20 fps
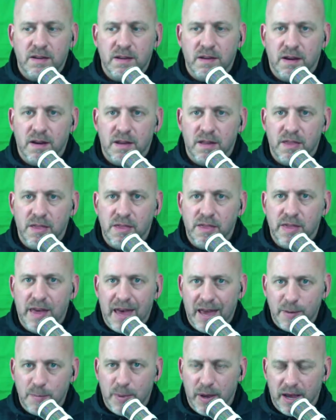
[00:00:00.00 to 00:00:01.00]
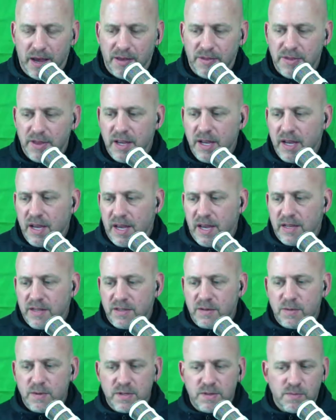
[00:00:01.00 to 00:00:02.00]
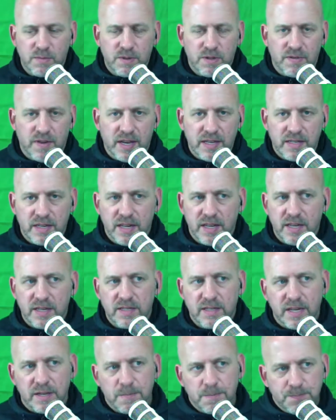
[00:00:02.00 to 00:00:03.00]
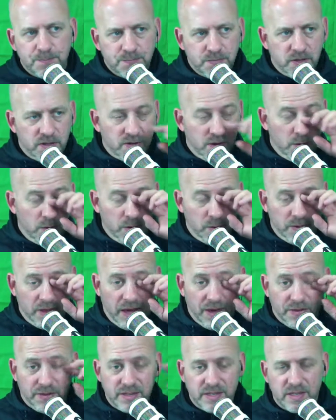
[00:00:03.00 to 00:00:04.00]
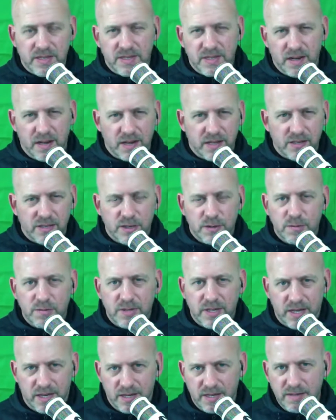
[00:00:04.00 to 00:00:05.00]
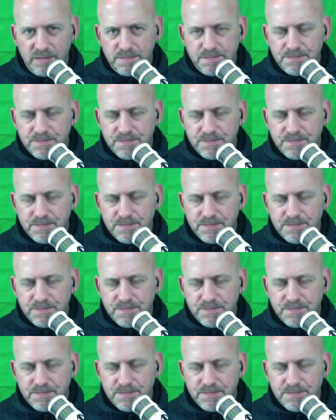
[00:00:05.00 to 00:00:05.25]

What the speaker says: on that path. And so what's fascinating is, like, so I work with athletes as young as U10.